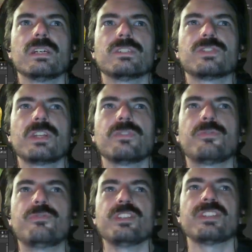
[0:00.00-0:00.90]
trying to
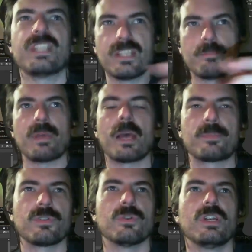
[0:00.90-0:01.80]
fill in the map.
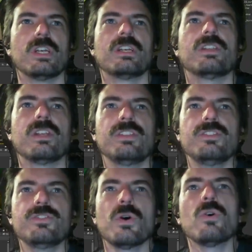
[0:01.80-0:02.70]
So
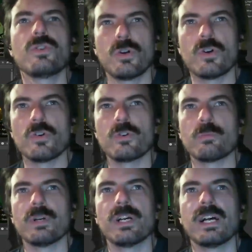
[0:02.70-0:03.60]
your
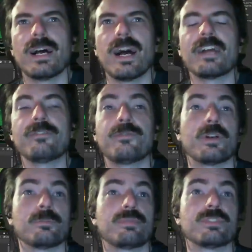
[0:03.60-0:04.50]
home, I
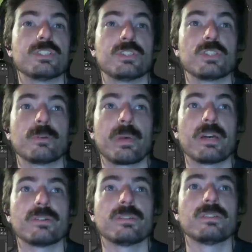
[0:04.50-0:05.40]
felt pretty good
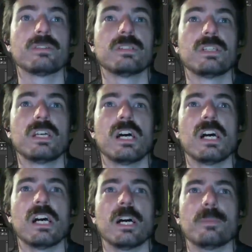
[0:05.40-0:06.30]
about.
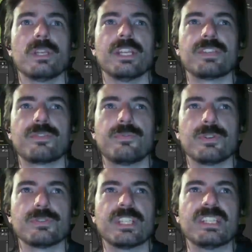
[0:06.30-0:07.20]
It's
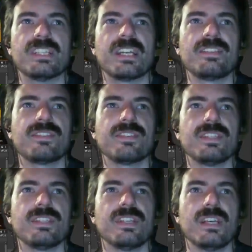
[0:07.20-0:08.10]
filled in
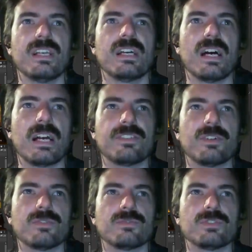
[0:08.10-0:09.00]
nicely. I
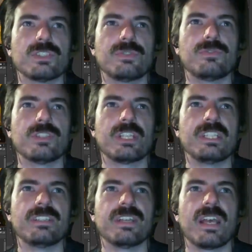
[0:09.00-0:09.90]
don't really feel I
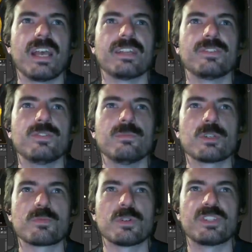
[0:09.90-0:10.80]
need to add too
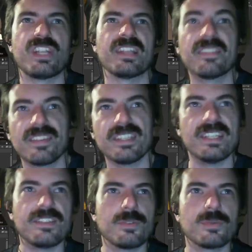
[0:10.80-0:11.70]
much more
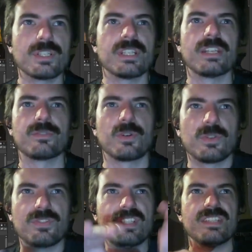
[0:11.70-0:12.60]
density to it as far
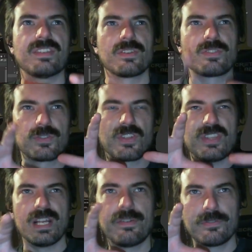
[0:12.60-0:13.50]
as details. There's
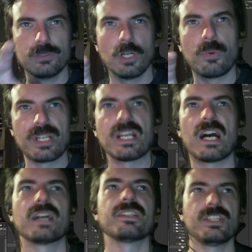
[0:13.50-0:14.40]
enough going
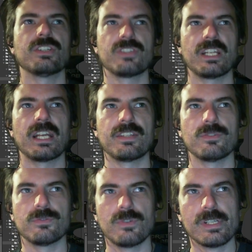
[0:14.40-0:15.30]
on here that I
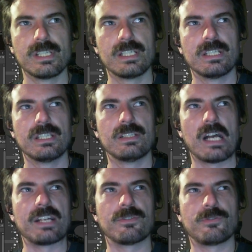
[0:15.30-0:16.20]

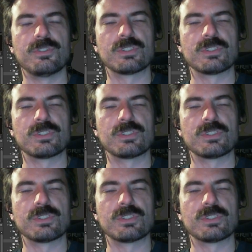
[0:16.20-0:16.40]
don't feel